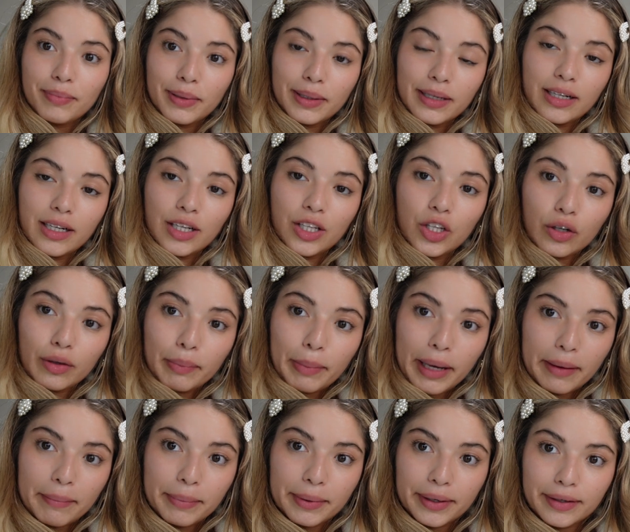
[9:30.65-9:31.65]
put it in your
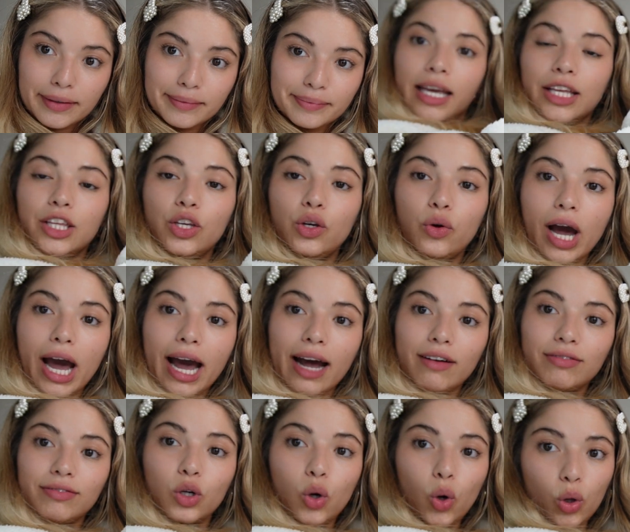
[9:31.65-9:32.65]
paper and you
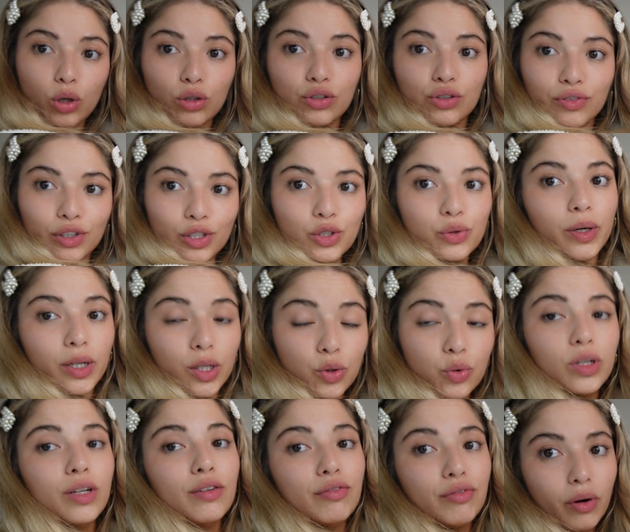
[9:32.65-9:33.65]
have goals for
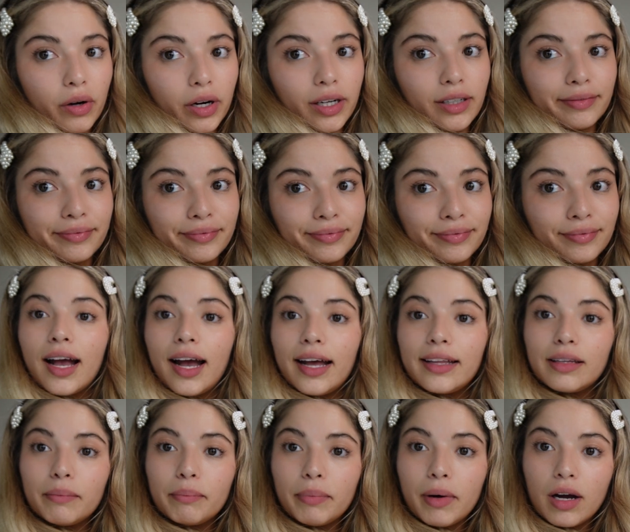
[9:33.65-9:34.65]
2024. at
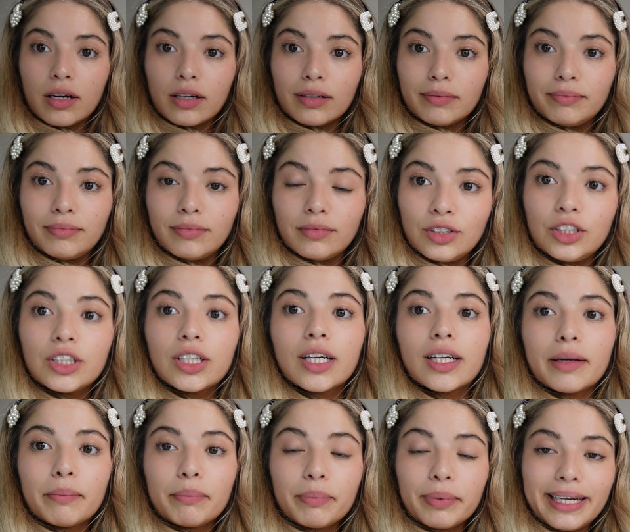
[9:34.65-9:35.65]
the bottom, you're
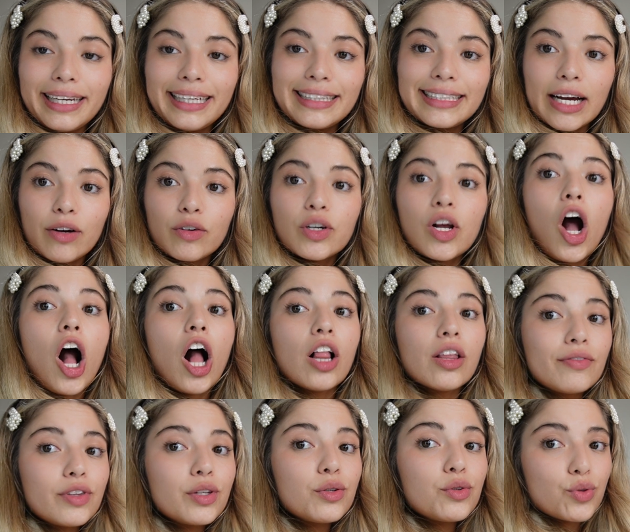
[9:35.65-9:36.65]
gonna break down all
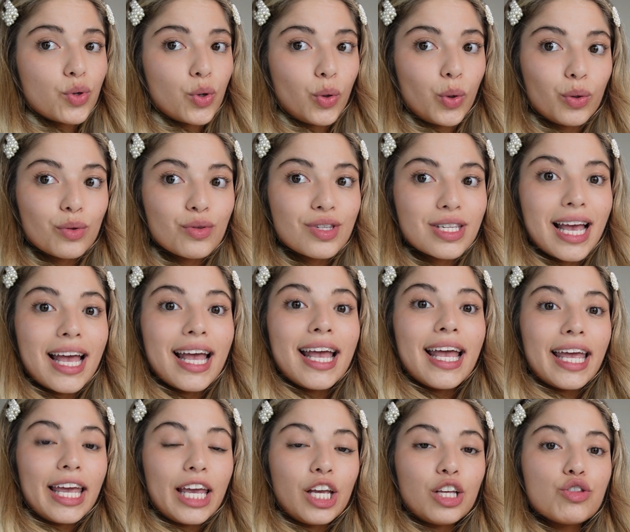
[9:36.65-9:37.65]
of those goals
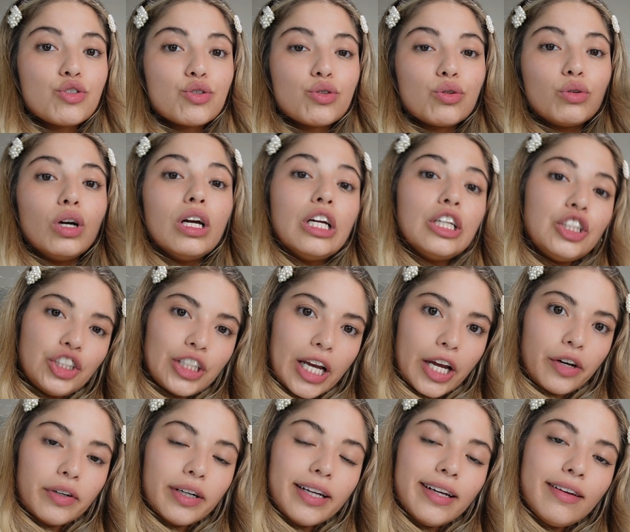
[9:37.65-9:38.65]
into
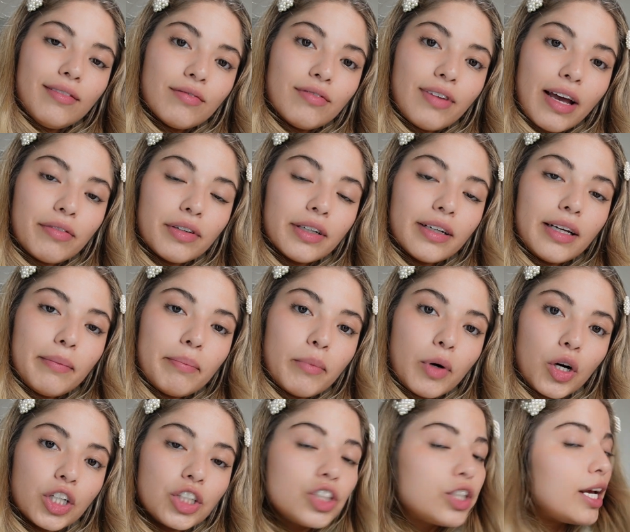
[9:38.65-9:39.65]
January, February,
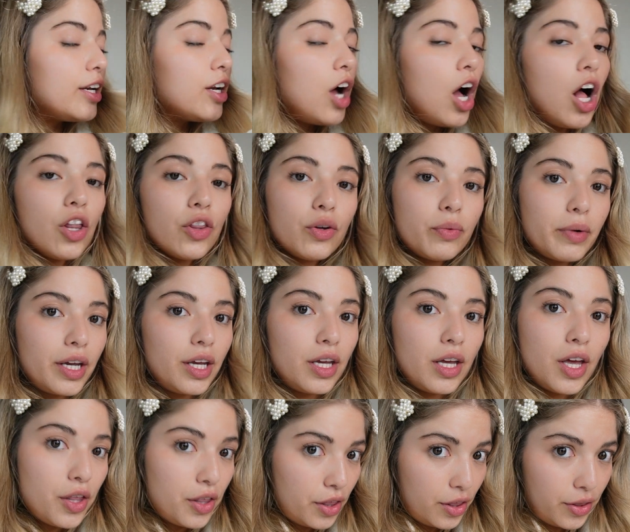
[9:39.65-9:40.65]
March, and all the
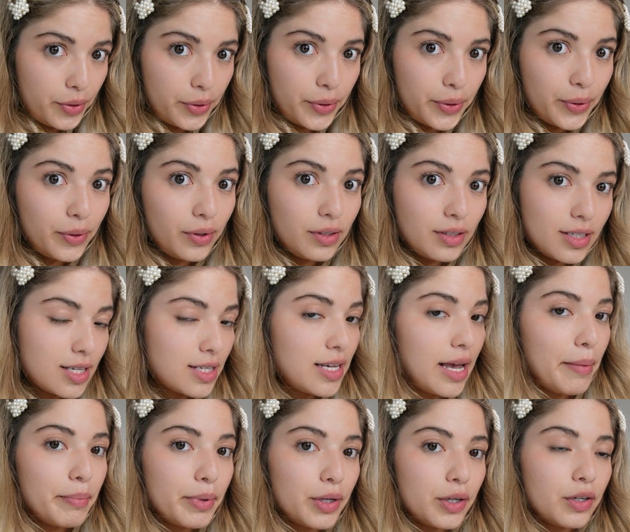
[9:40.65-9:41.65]
way through
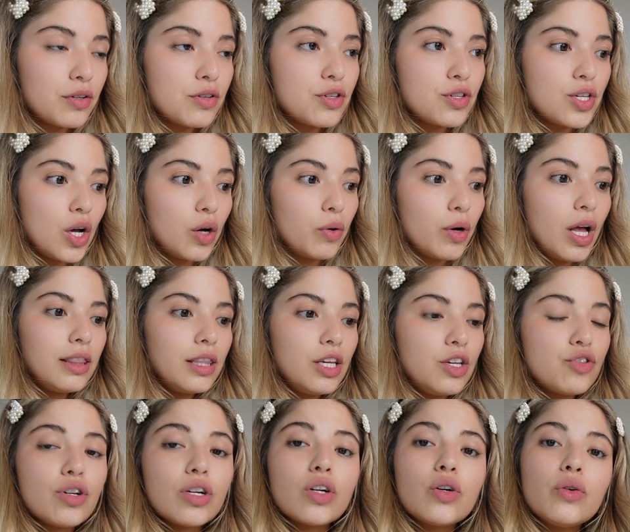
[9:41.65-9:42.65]
December. So
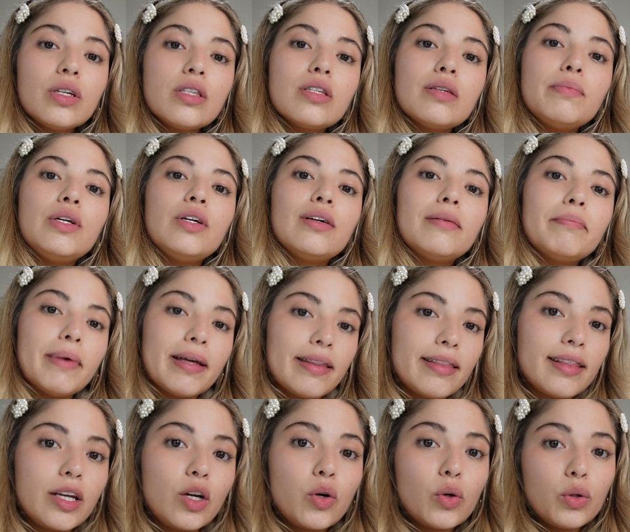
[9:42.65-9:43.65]
these are going to be your
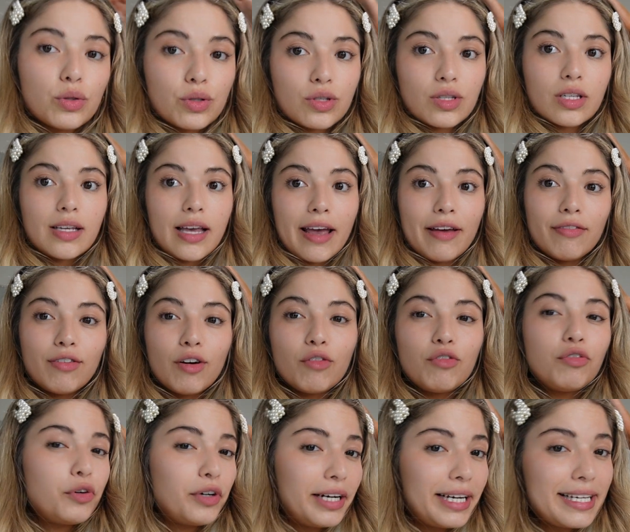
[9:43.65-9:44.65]
monthly goals. If,
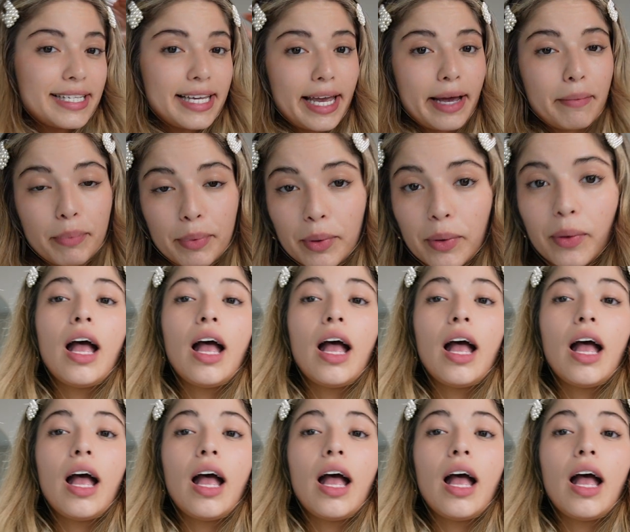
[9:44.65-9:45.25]
for example,